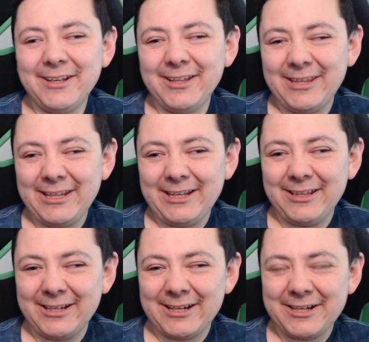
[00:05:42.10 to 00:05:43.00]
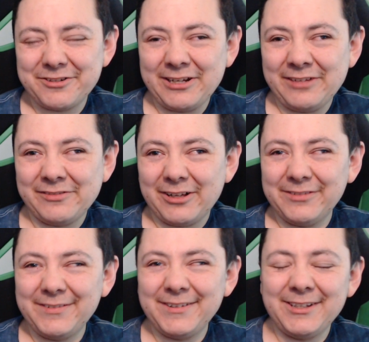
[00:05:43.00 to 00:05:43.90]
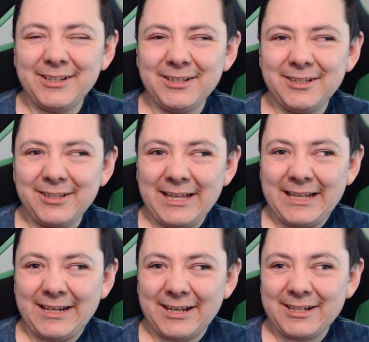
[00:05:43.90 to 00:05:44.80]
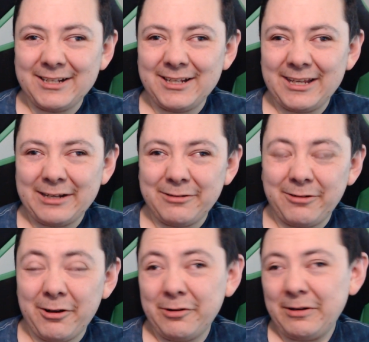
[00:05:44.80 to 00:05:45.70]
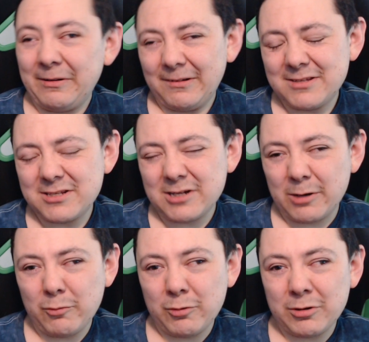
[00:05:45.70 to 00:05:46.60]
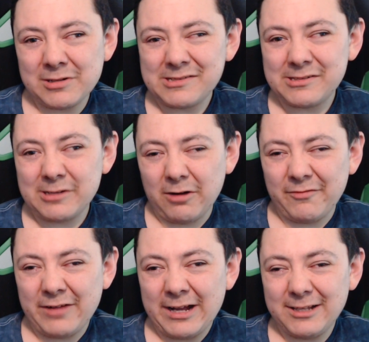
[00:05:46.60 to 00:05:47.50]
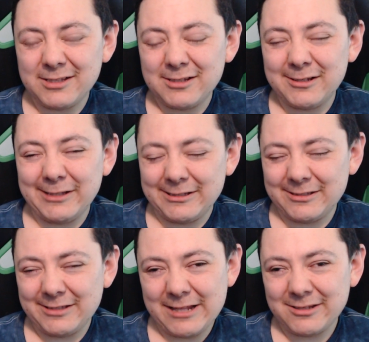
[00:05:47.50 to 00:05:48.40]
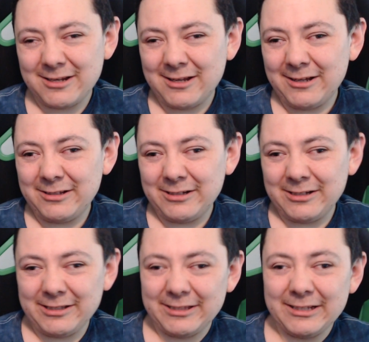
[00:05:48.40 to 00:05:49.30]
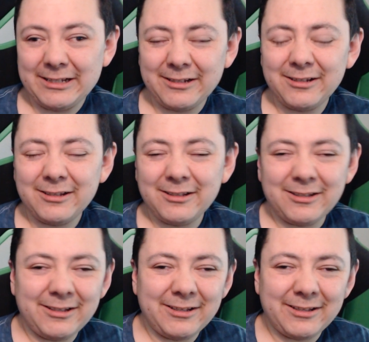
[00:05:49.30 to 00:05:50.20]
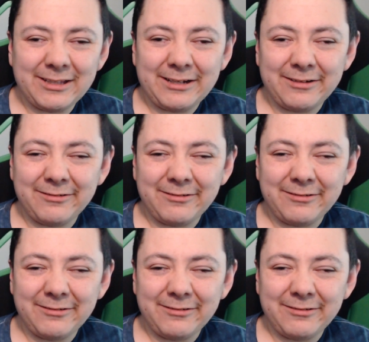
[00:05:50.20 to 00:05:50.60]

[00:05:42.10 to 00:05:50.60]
the country involved, and not, you know, go and start wars, start fights. That's not a good thing, you know?